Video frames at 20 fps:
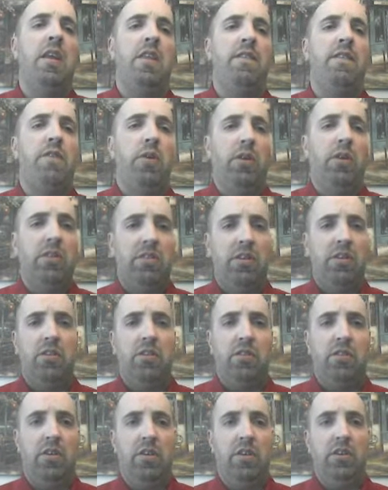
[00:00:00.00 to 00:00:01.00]
The focus there
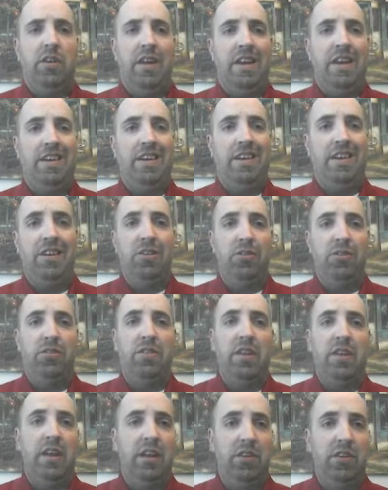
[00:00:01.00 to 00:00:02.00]
is on connecting
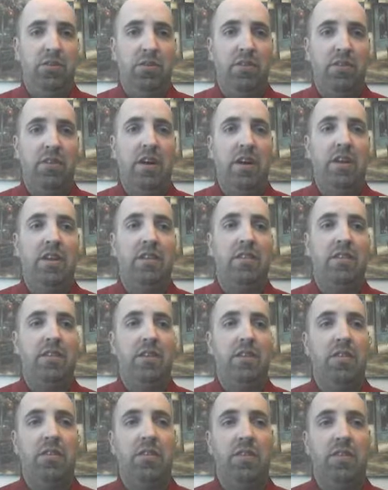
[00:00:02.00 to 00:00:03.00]
those things. So it's not a
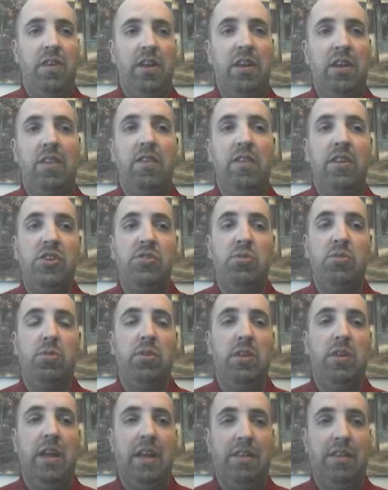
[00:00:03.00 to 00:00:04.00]
series of
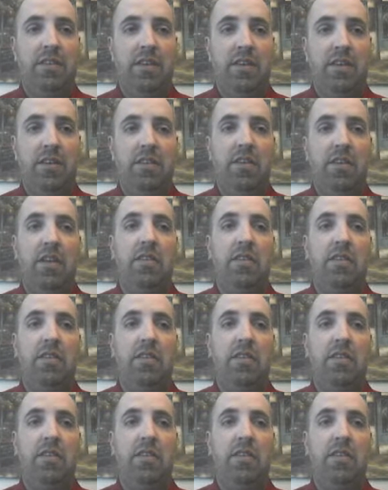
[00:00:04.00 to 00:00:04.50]
individual lessons.